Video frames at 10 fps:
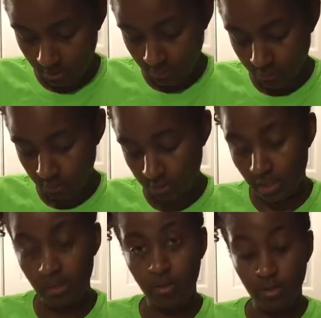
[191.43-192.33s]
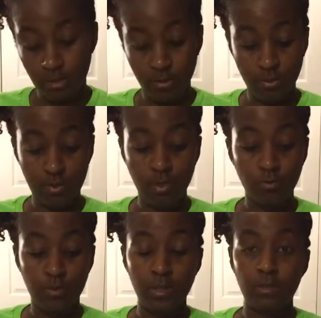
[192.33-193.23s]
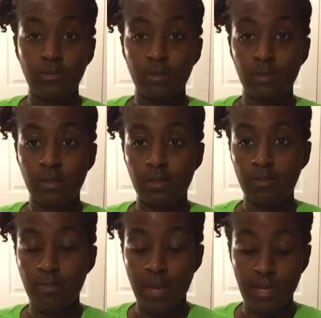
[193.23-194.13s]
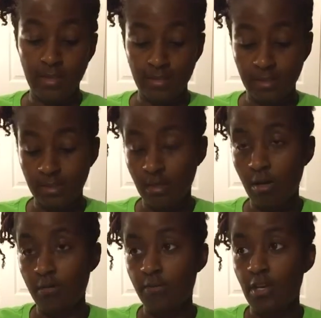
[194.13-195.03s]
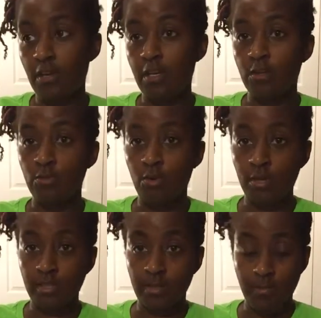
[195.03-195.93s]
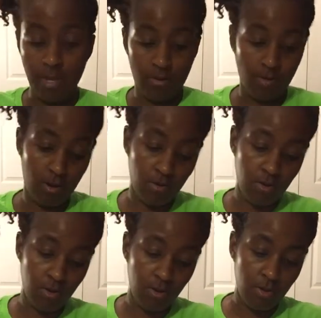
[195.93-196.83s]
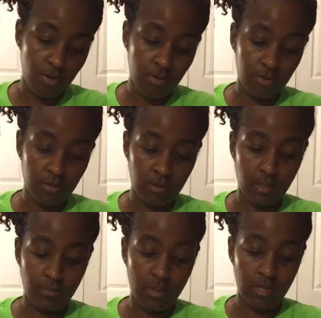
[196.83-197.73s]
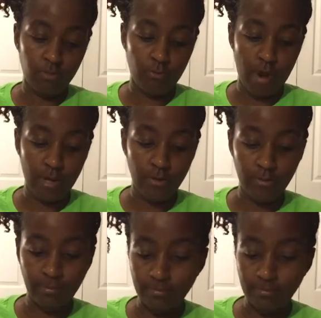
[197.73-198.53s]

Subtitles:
So the first thing I'm going to do is open up the bands. And sorry if you hear the noise in the background. That's my dryer.